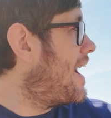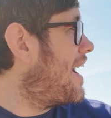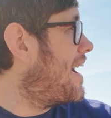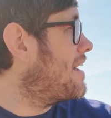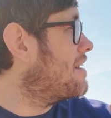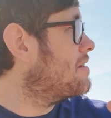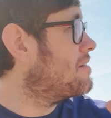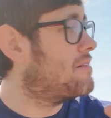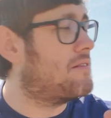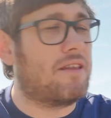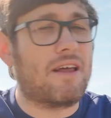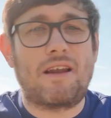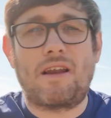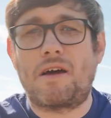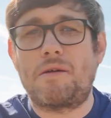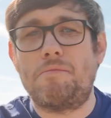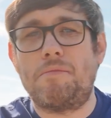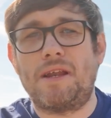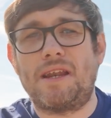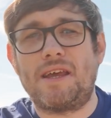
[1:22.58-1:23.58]
And they're
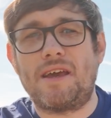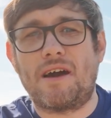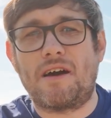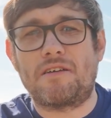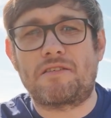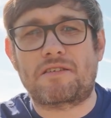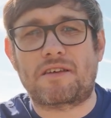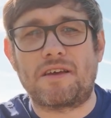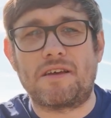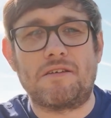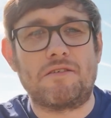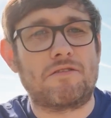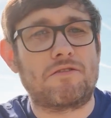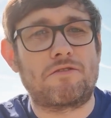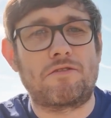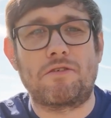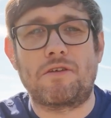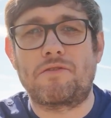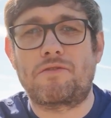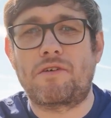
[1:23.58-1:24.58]
like mini huskies,
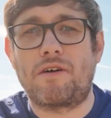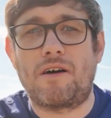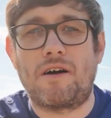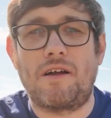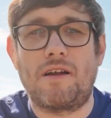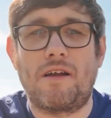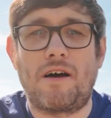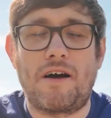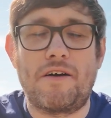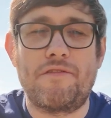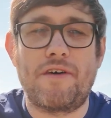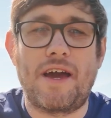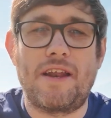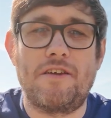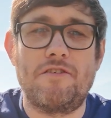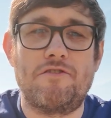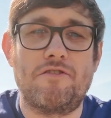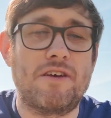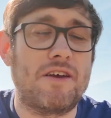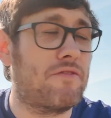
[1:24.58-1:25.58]
so they've got a lot of
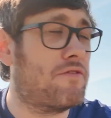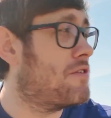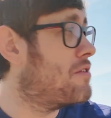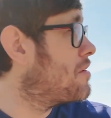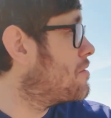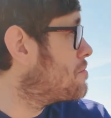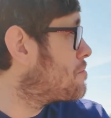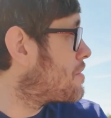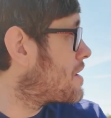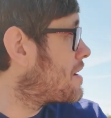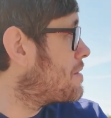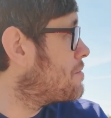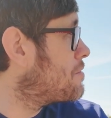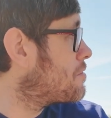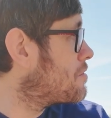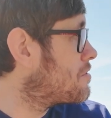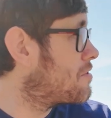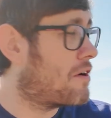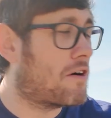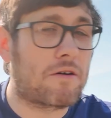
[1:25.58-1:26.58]
energy. If you don't bring them
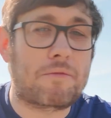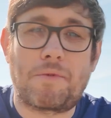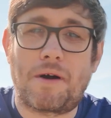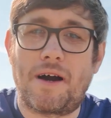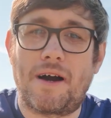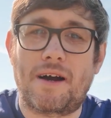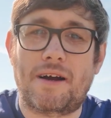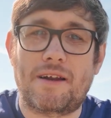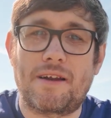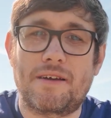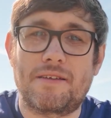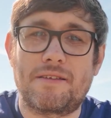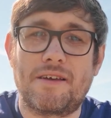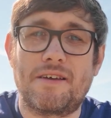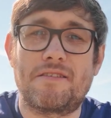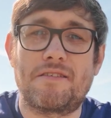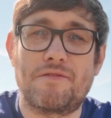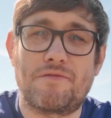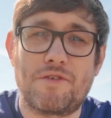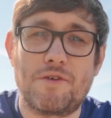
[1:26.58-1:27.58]
to a dog park like
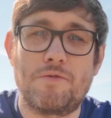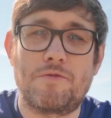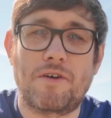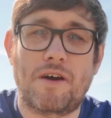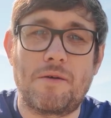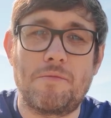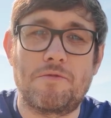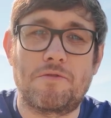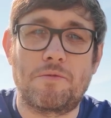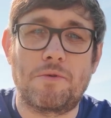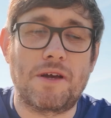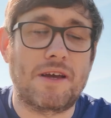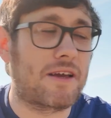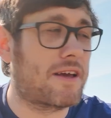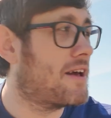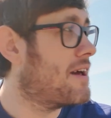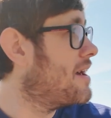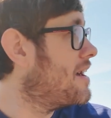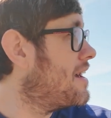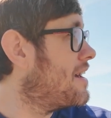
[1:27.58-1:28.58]
this a few times a
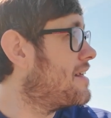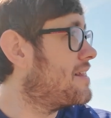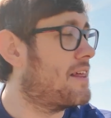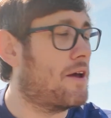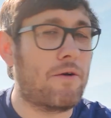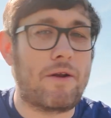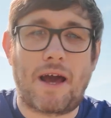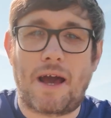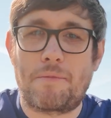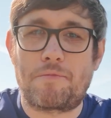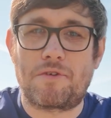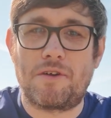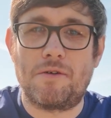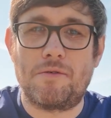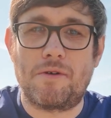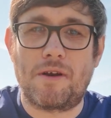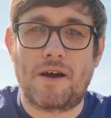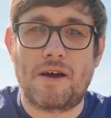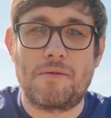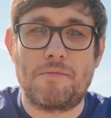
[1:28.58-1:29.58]
week, they're an
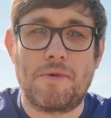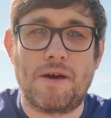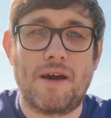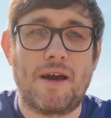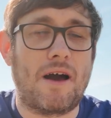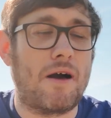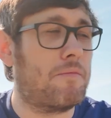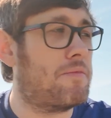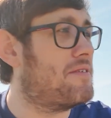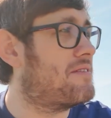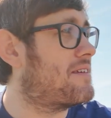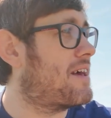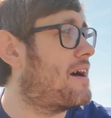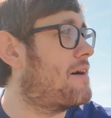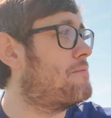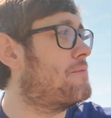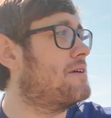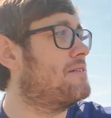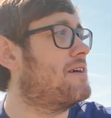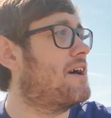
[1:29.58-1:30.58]
absolute nightmare. I'll be sat
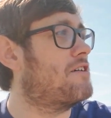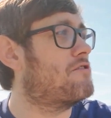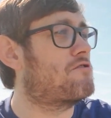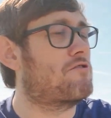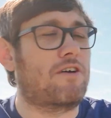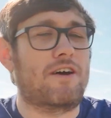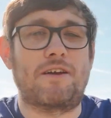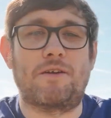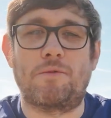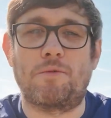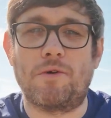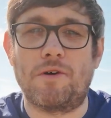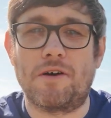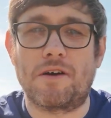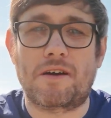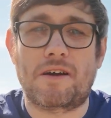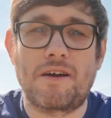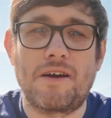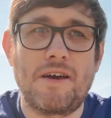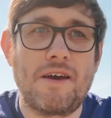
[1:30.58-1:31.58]
at my desk trying to
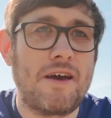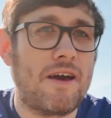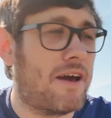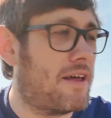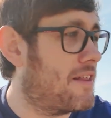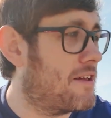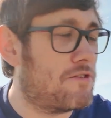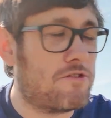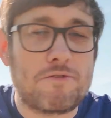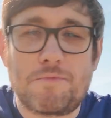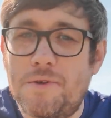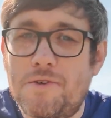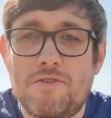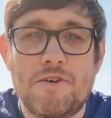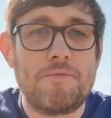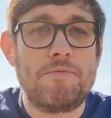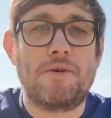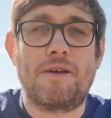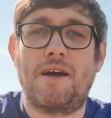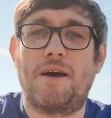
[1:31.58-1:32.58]
work and they'll just be
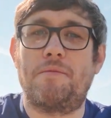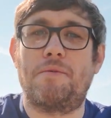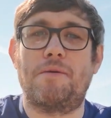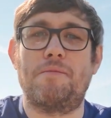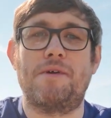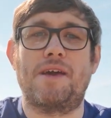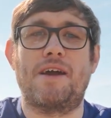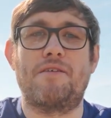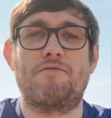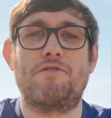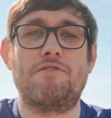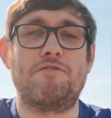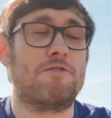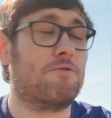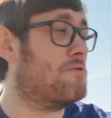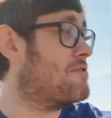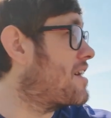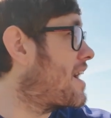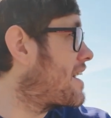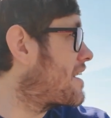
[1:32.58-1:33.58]
jumping up on me every
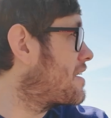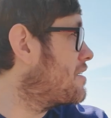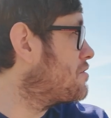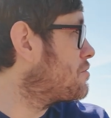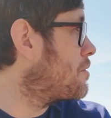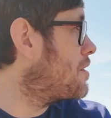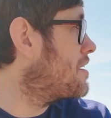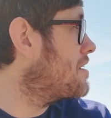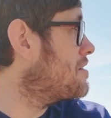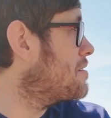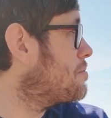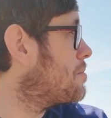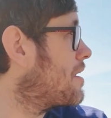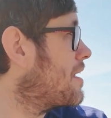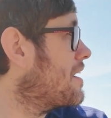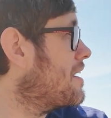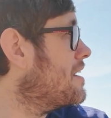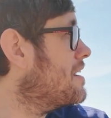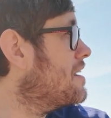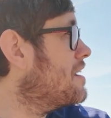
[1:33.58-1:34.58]
2 seconds wanting to
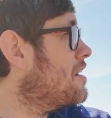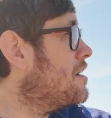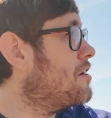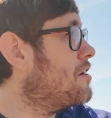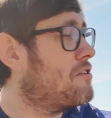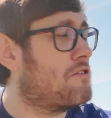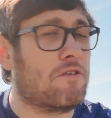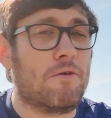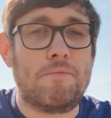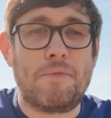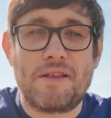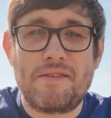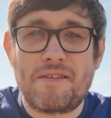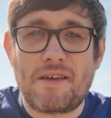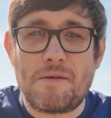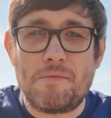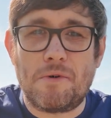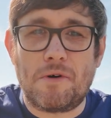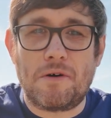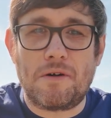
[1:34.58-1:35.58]
play. So
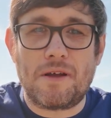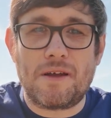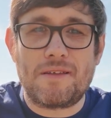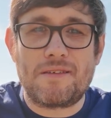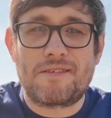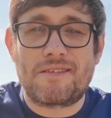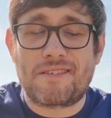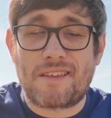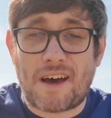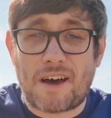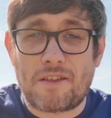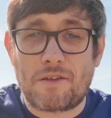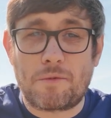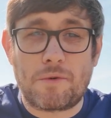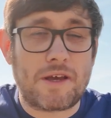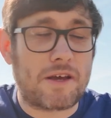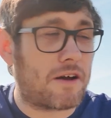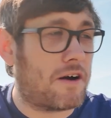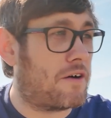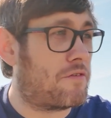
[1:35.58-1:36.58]
Monday morning, start the
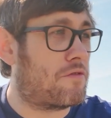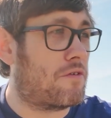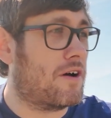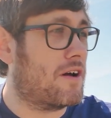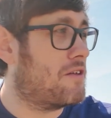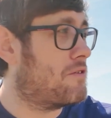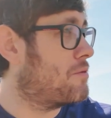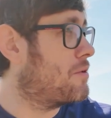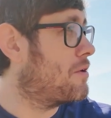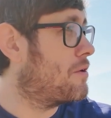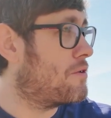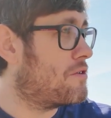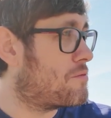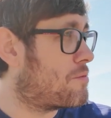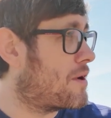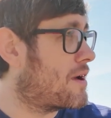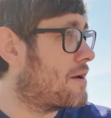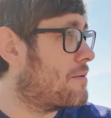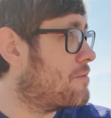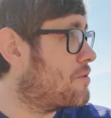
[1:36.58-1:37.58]
week off right, we always
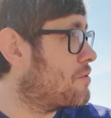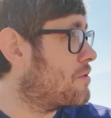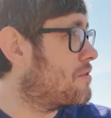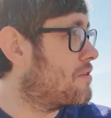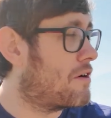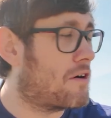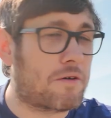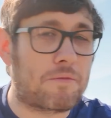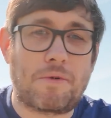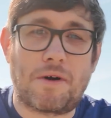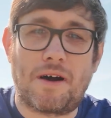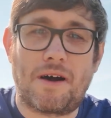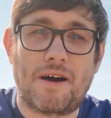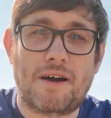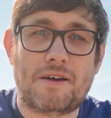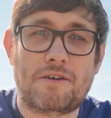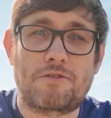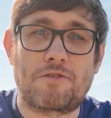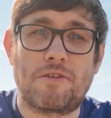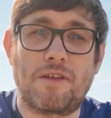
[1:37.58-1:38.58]
bring them to a dog
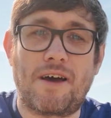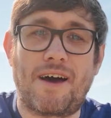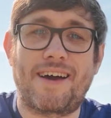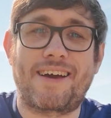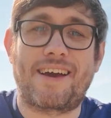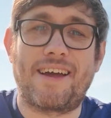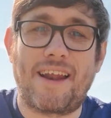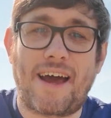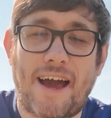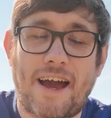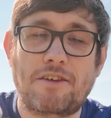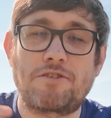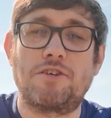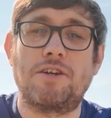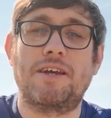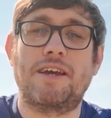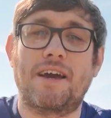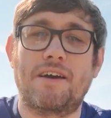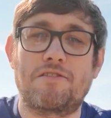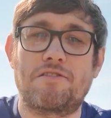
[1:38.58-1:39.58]
park so that I can
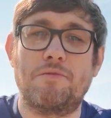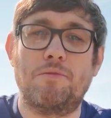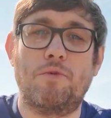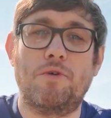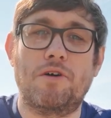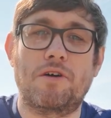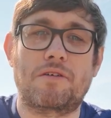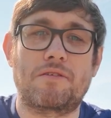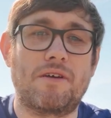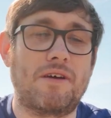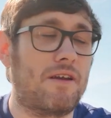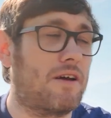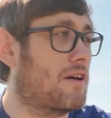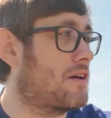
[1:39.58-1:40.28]
actually get some work done.